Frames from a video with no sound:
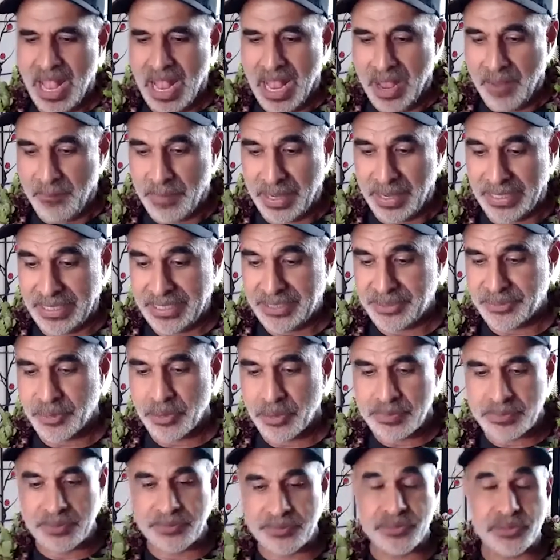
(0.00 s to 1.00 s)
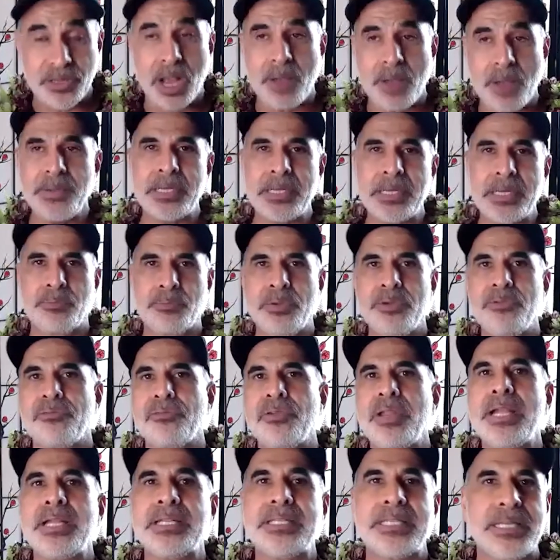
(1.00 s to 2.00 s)
But in terms of stopping and
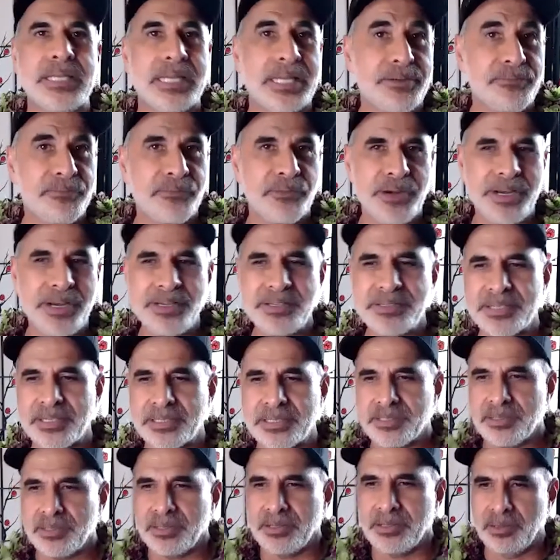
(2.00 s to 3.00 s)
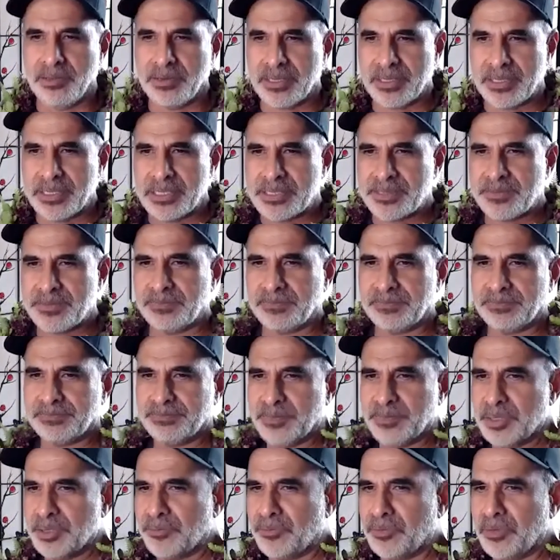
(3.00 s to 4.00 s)
reflecting, like for instance, look at this
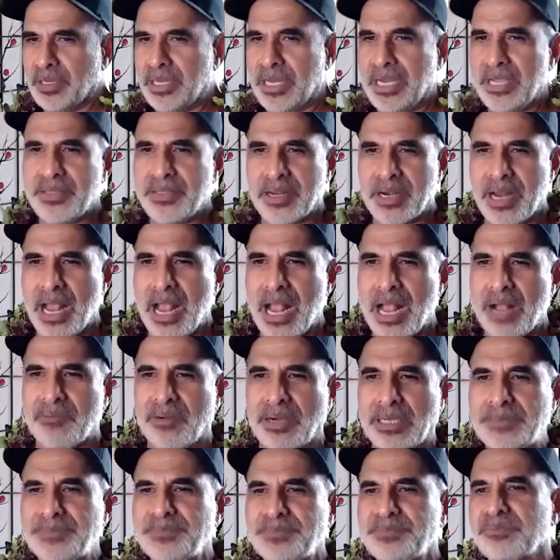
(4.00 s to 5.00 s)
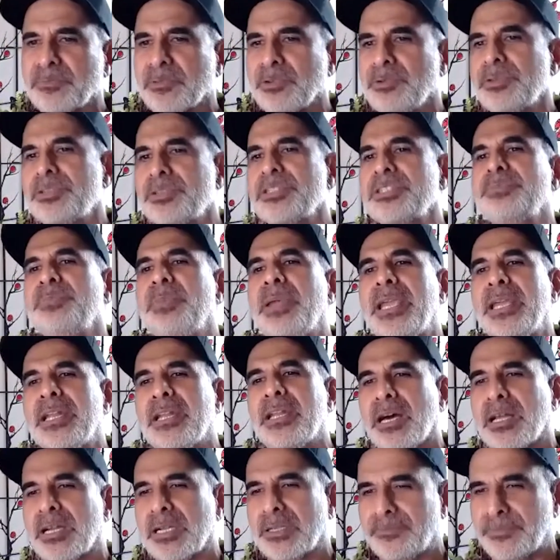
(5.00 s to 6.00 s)
beautiful lei that I have on, which is made
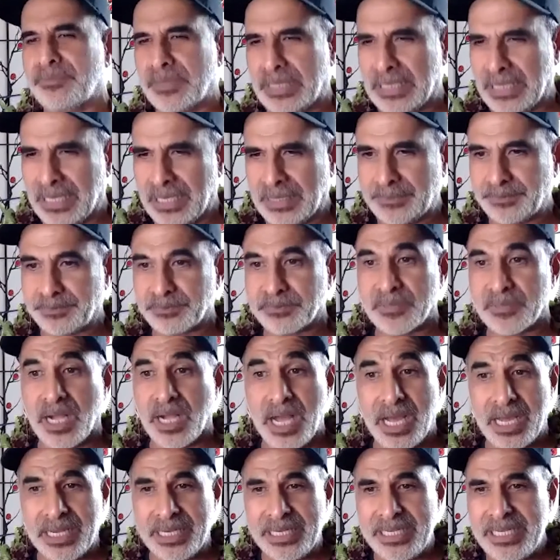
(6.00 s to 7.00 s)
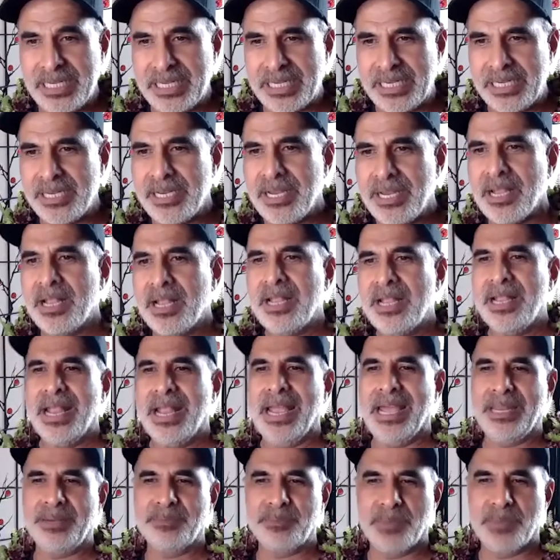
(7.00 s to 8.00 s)
out of a'ali'i
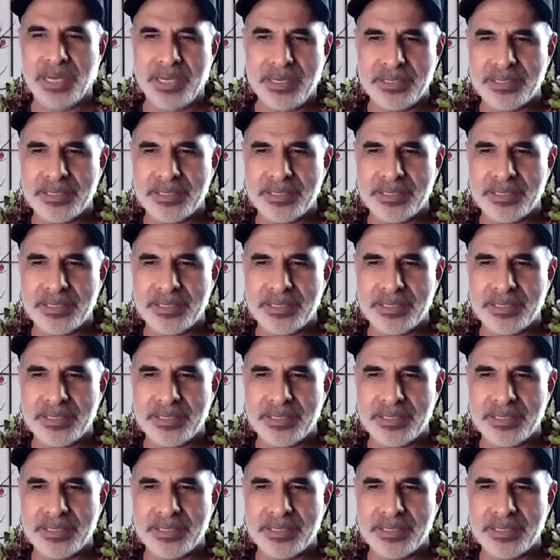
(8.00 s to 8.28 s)
and my